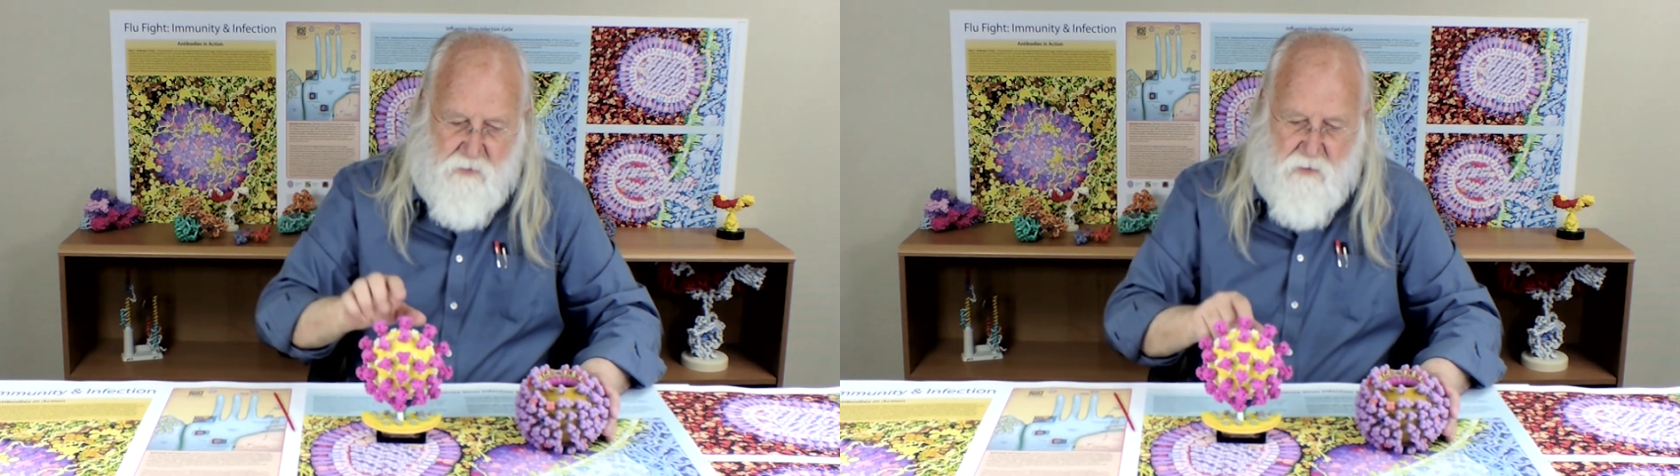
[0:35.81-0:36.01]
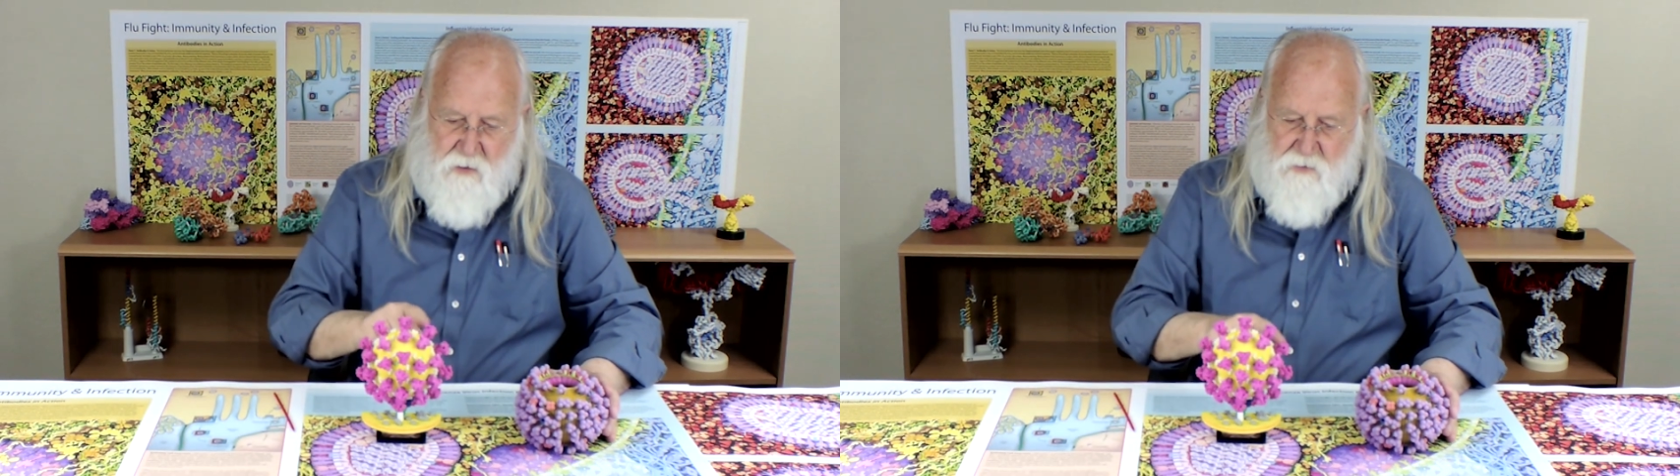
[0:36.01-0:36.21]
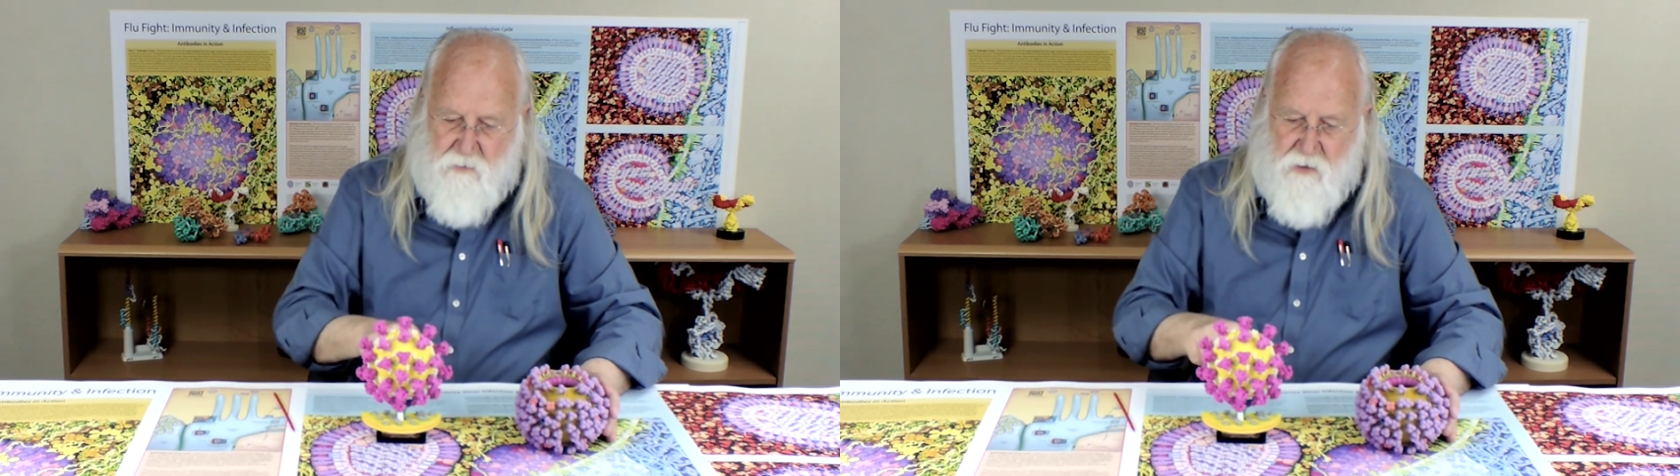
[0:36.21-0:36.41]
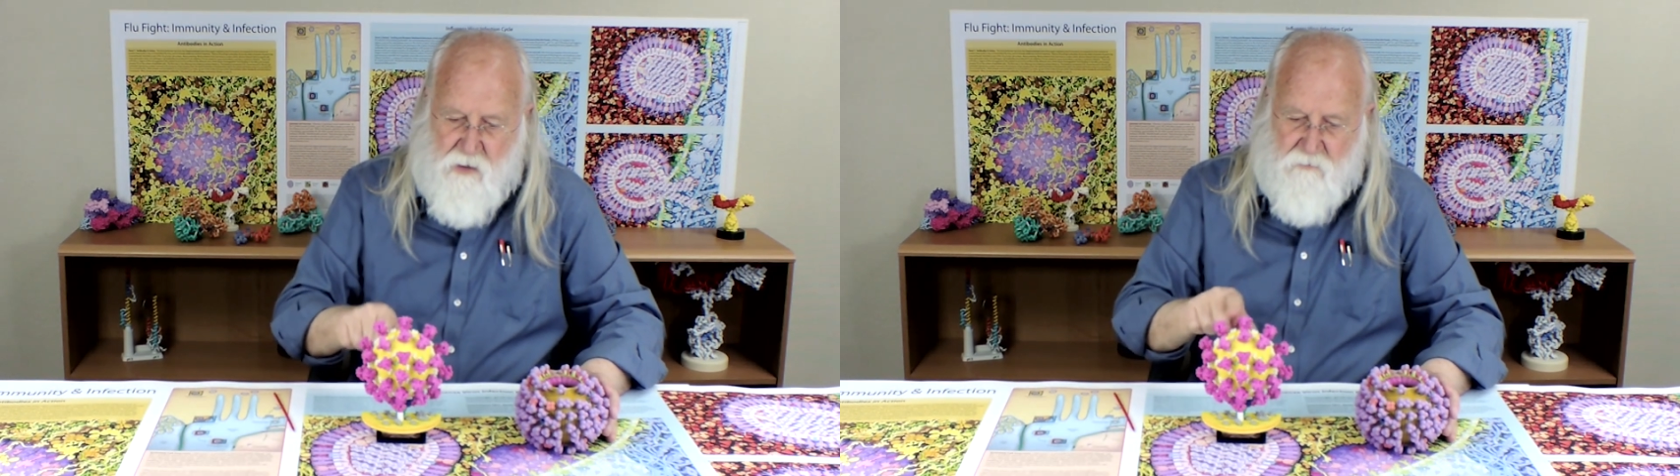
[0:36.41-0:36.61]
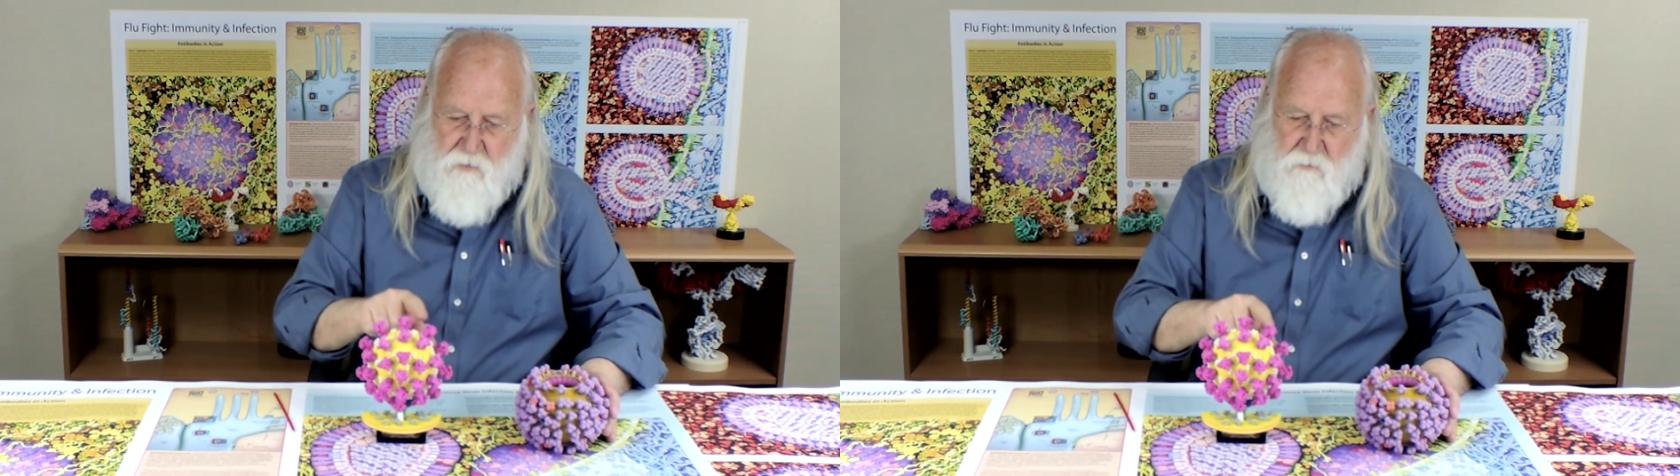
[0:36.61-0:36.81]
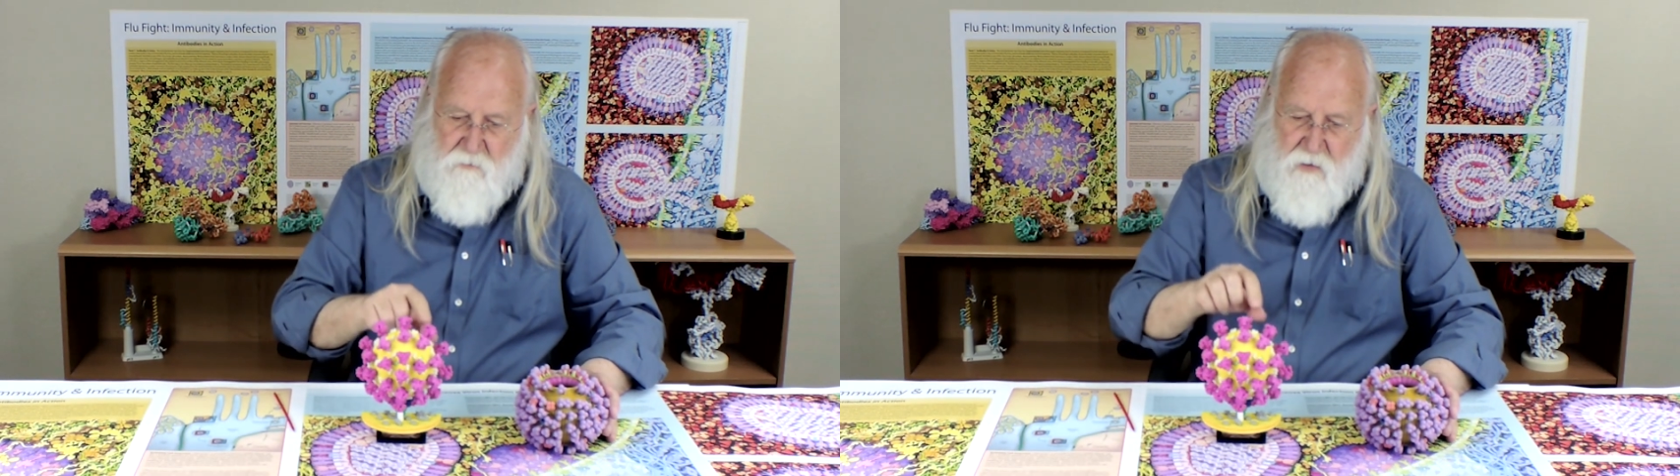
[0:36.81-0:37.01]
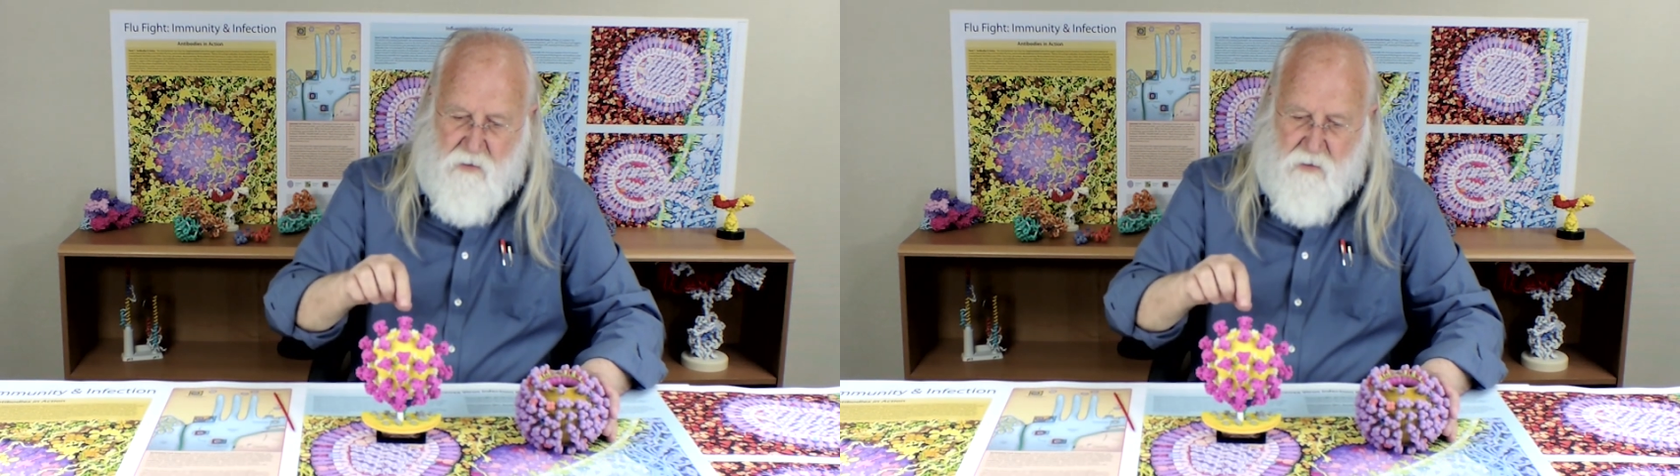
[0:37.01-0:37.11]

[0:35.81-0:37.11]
is also an enveloped